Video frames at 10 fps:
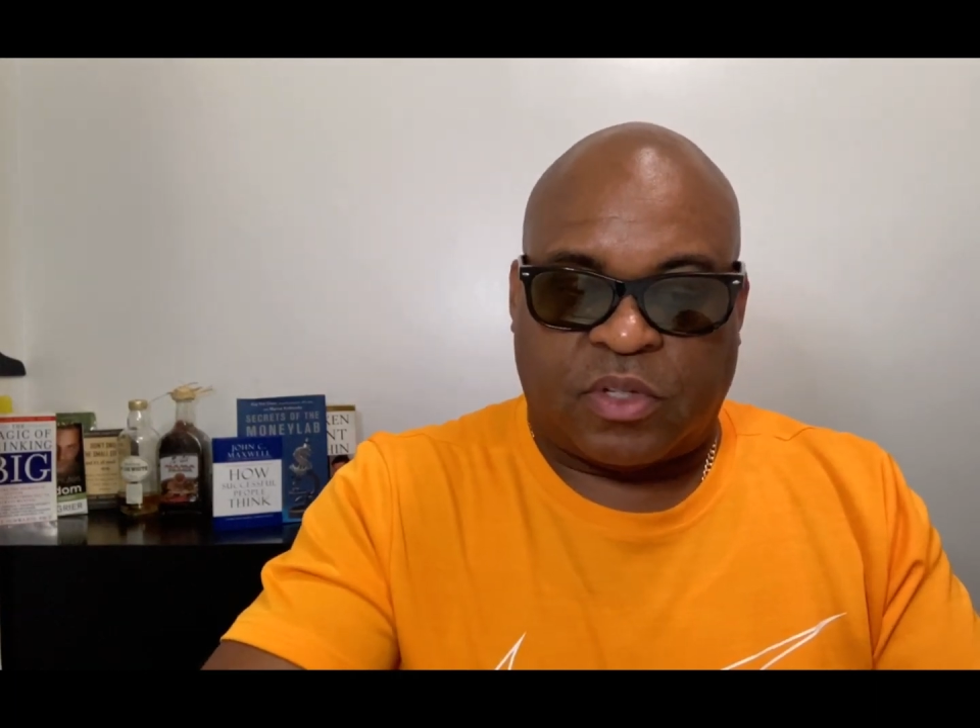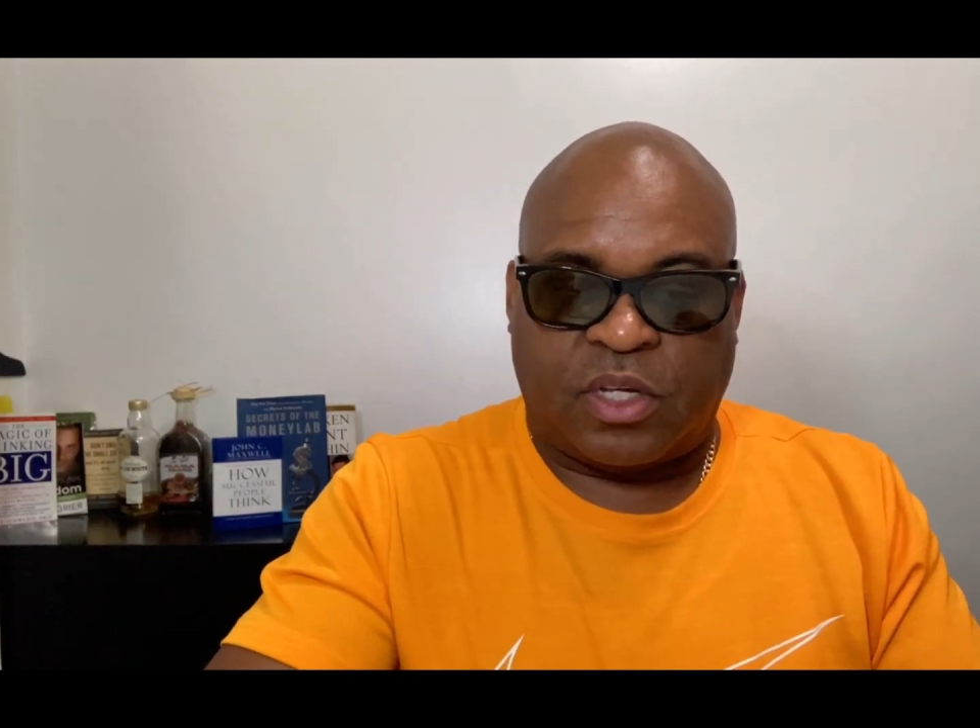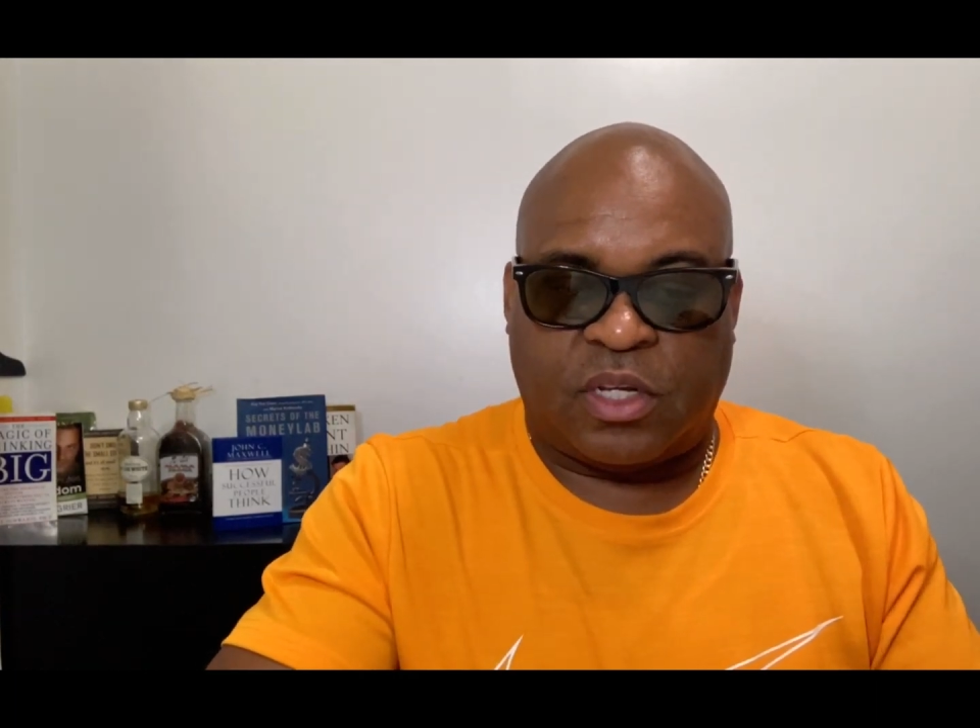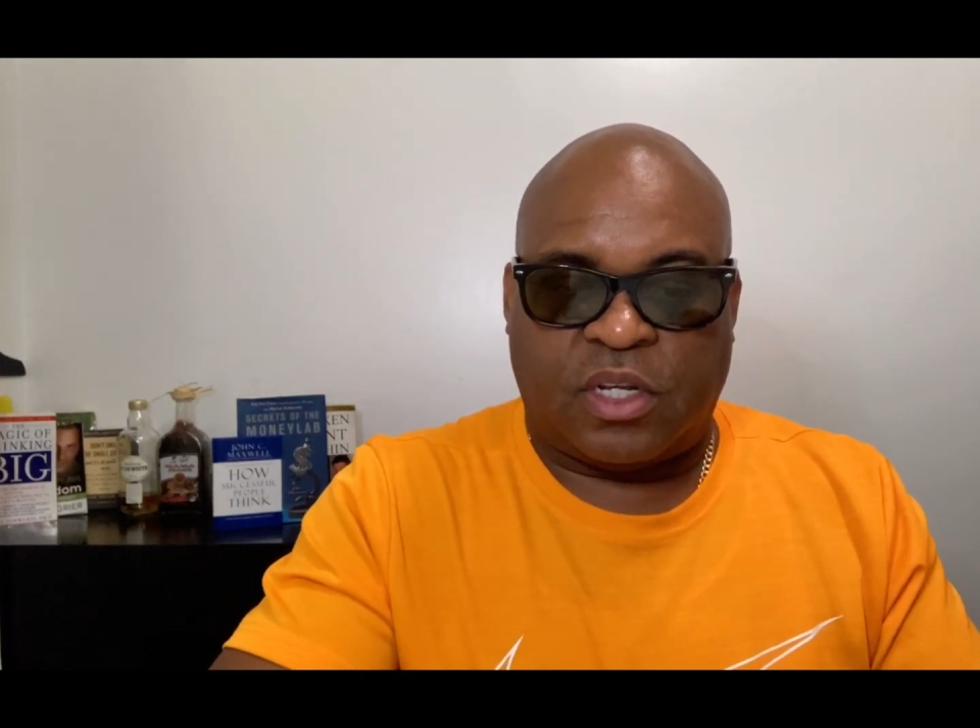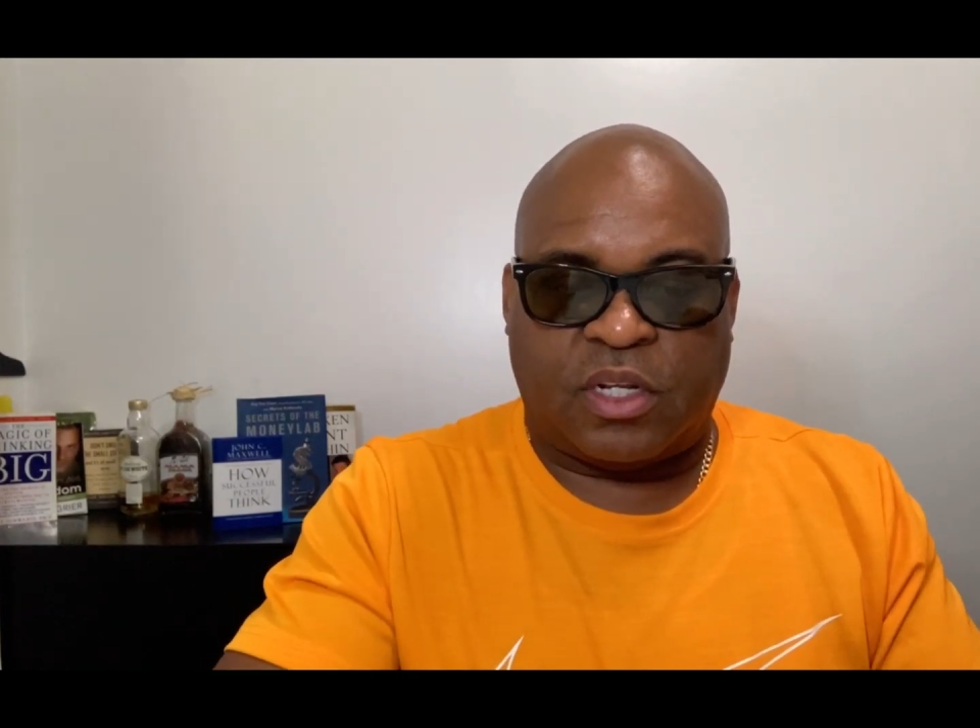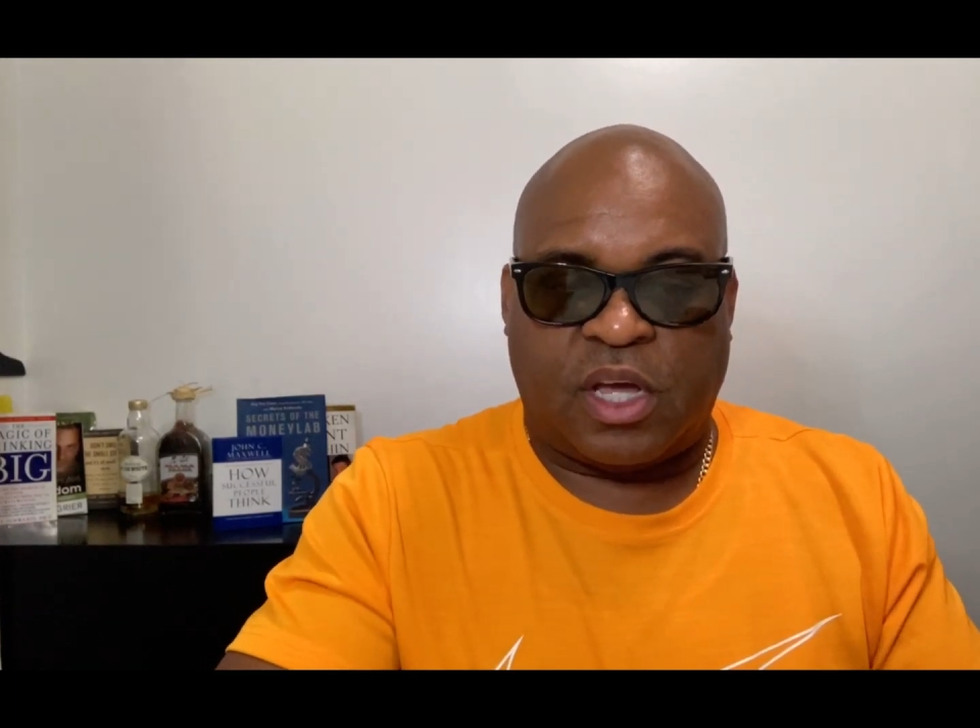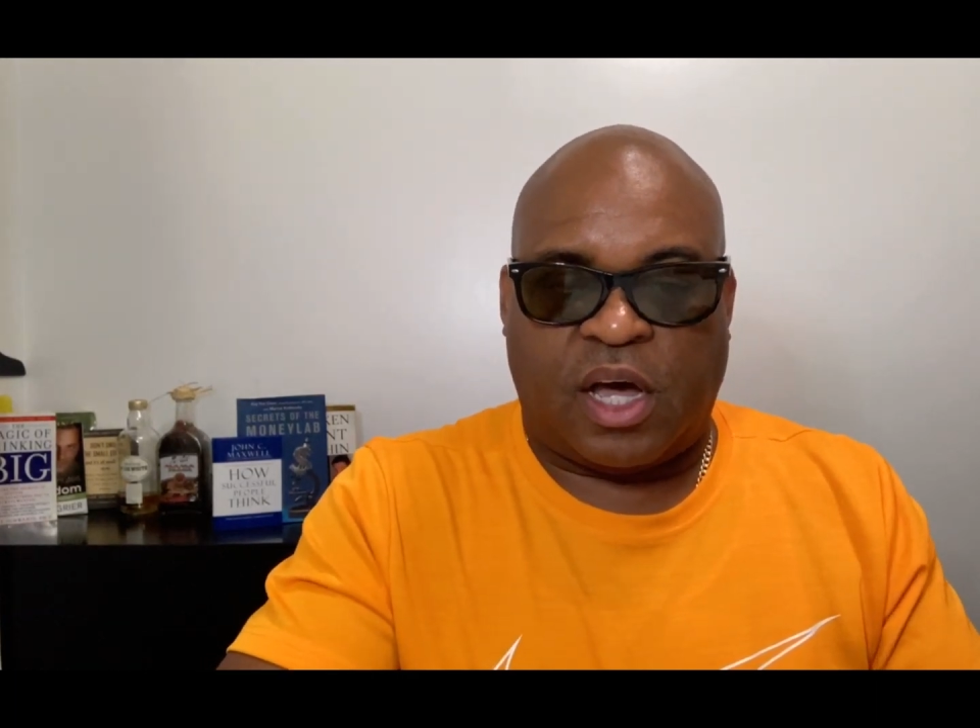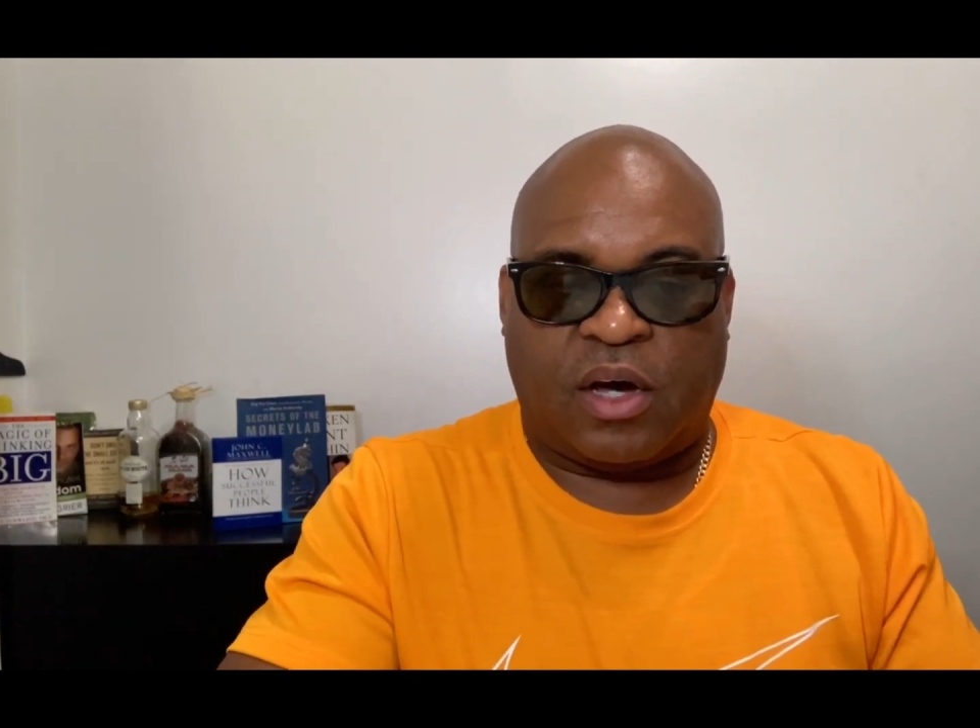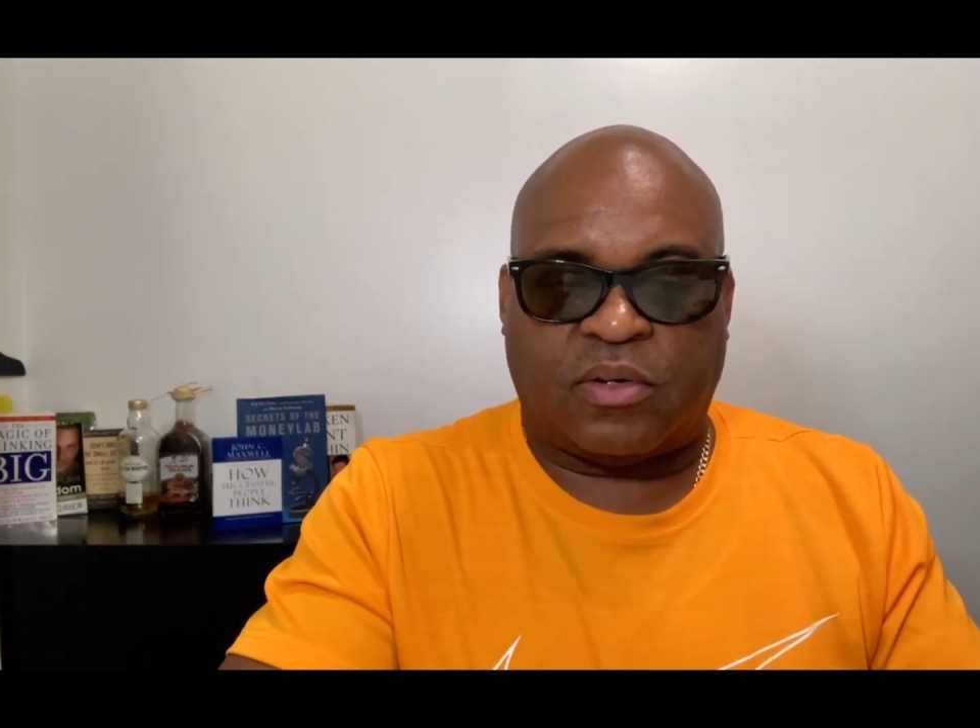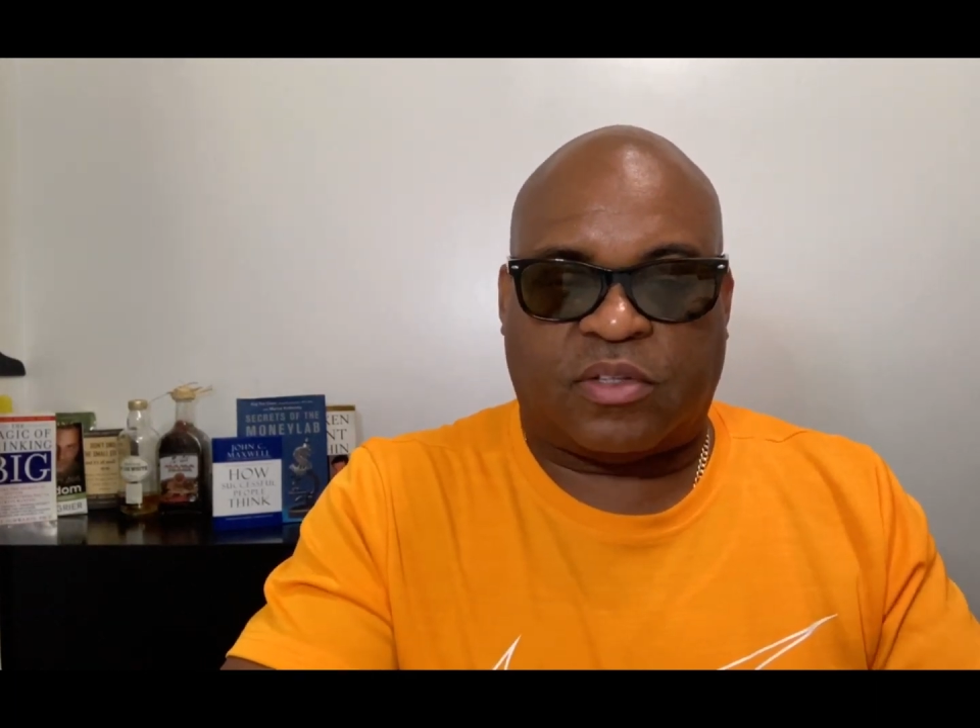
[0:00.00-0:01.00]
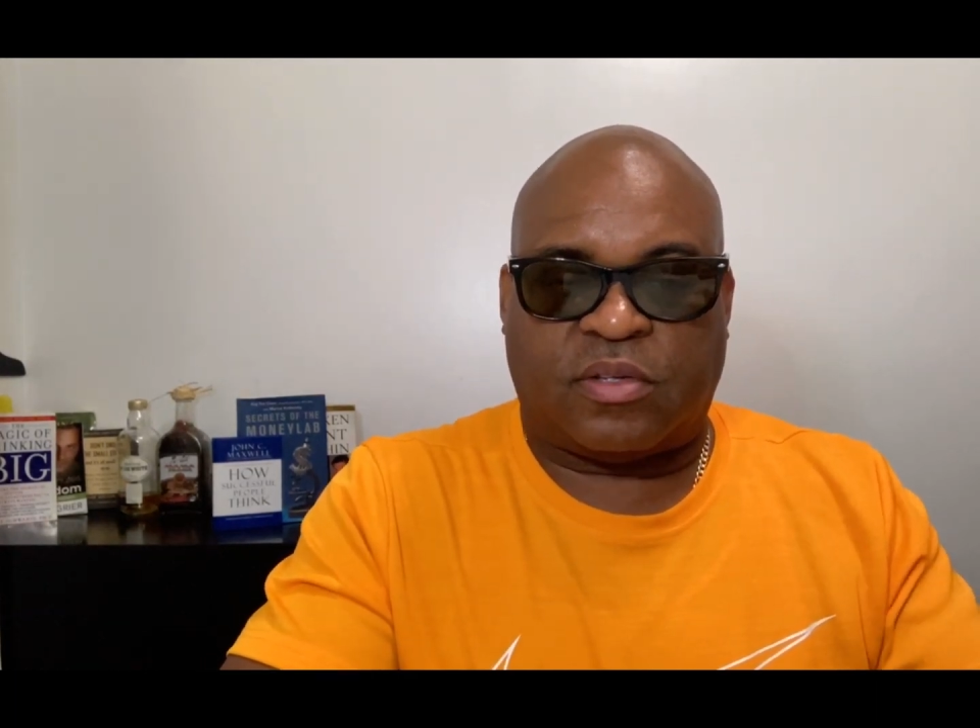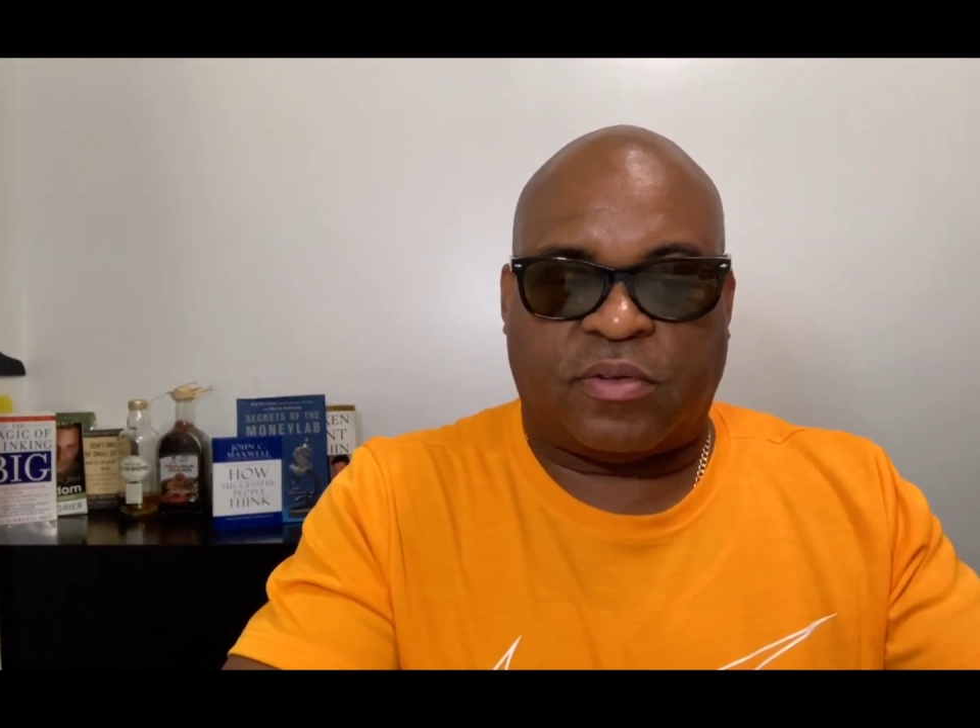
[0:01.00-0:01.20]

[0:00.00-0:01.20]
In and out,